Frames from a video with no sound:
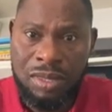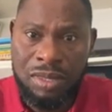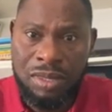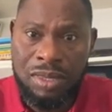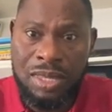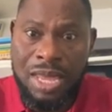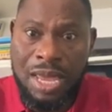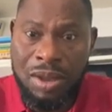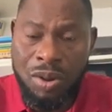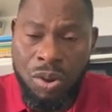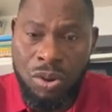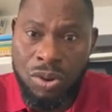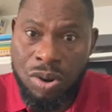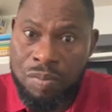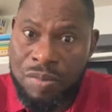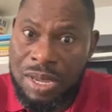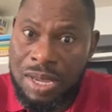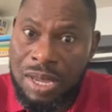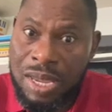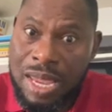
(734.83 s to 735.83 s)
the
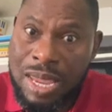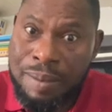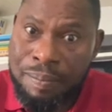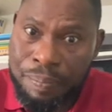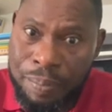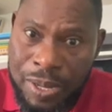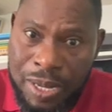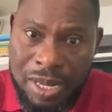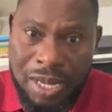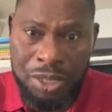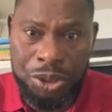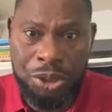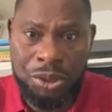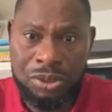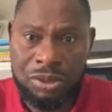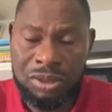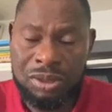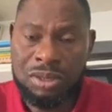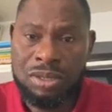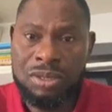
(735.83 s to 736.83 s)
economic
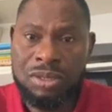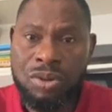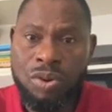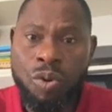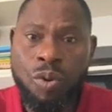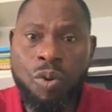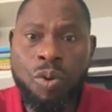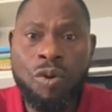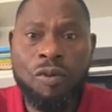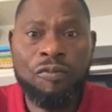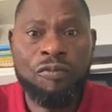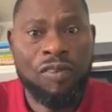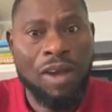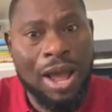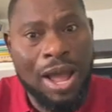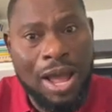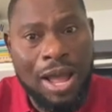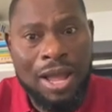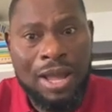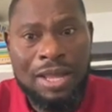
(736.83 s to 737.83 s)
implication
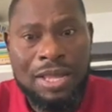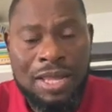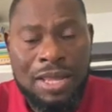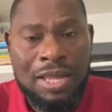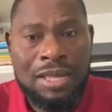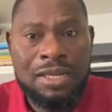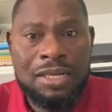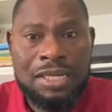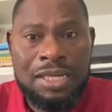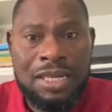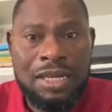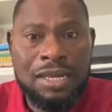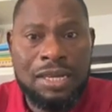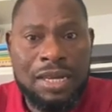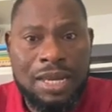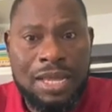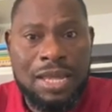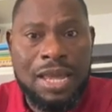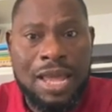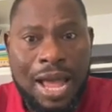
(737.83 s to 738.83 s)
over the
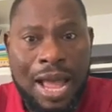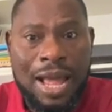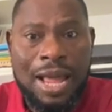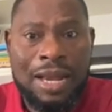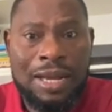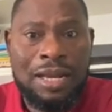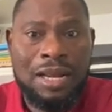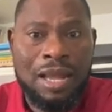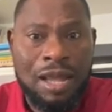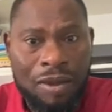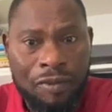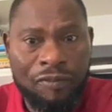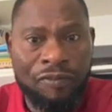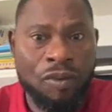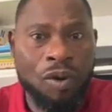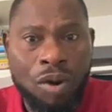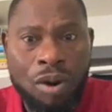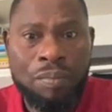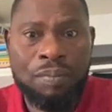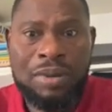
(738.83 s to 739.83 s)
legal
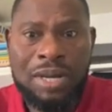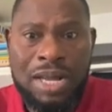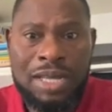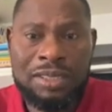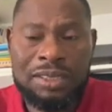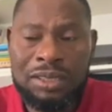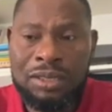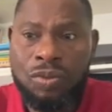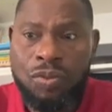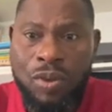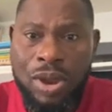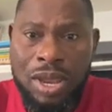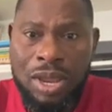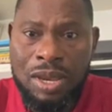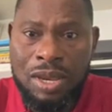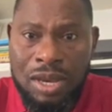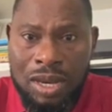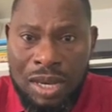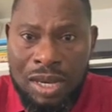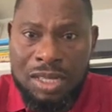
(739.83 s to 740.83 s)
form. That's the
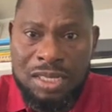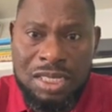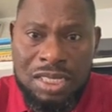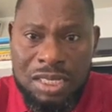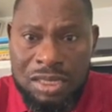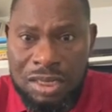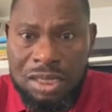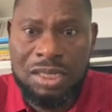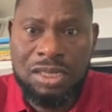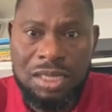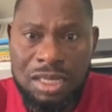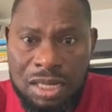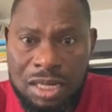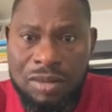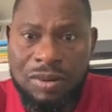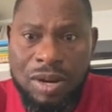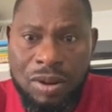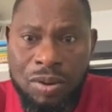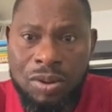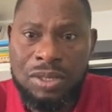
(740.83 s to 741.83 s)
way it is
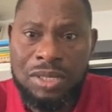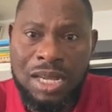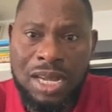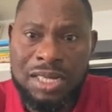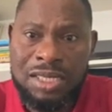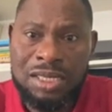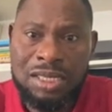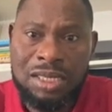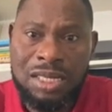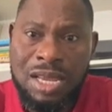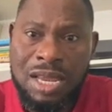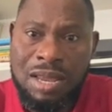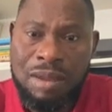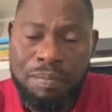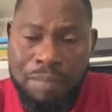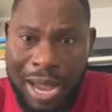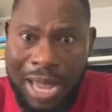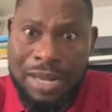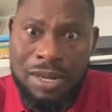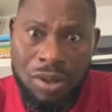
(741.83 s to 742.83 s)
recognized
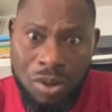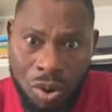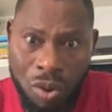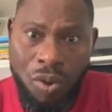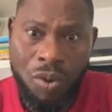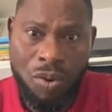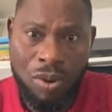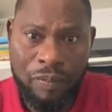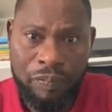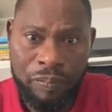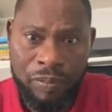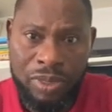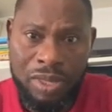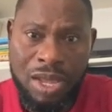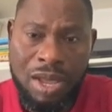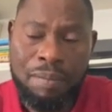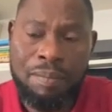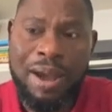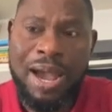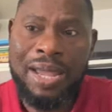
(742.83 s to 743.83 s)
by law.
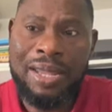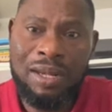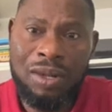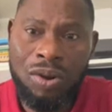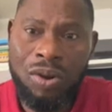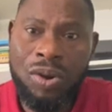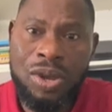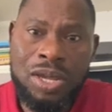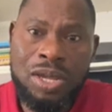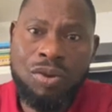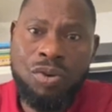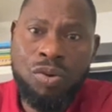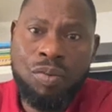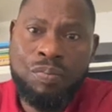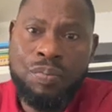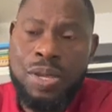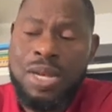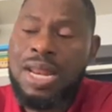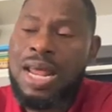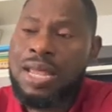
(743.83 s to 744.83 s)
By law, it could
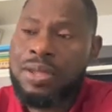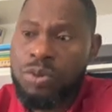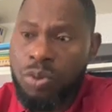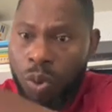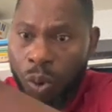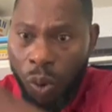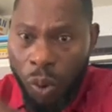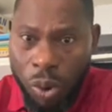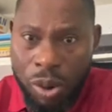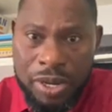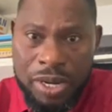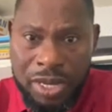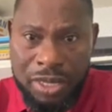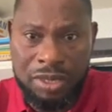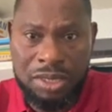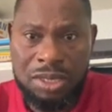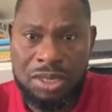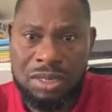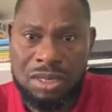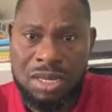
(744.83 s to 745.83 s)
be that you own
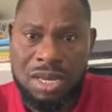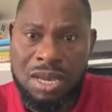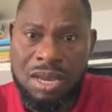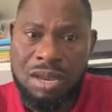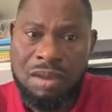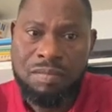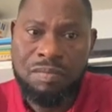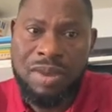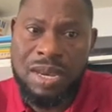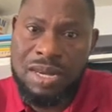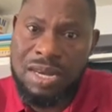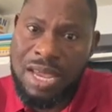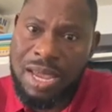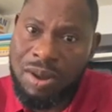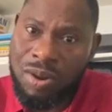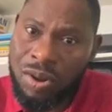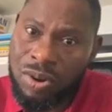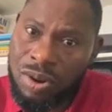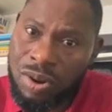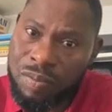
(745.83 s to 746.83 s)
it, but the
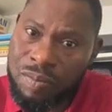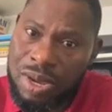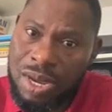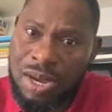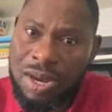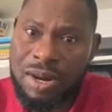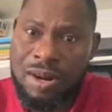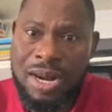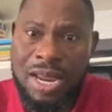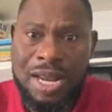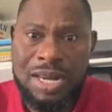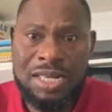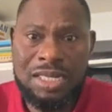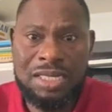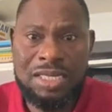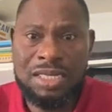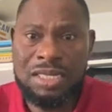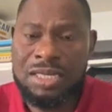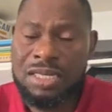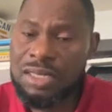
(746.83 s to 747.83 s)
economic
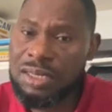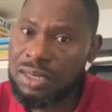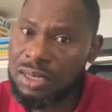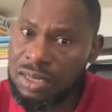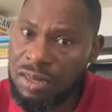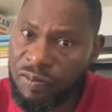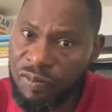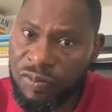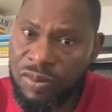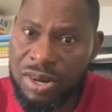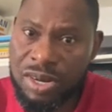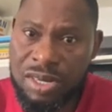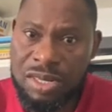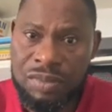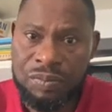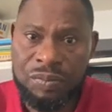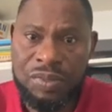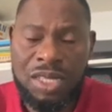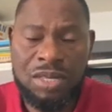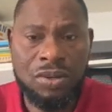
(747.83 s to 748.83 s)
reality is different.
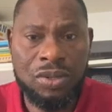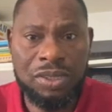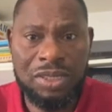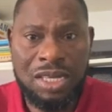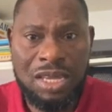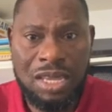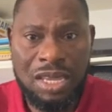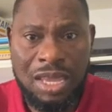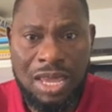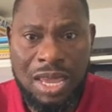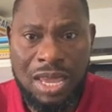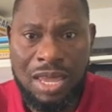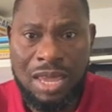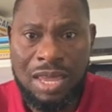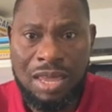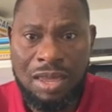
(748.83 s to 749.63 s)
It doesn't care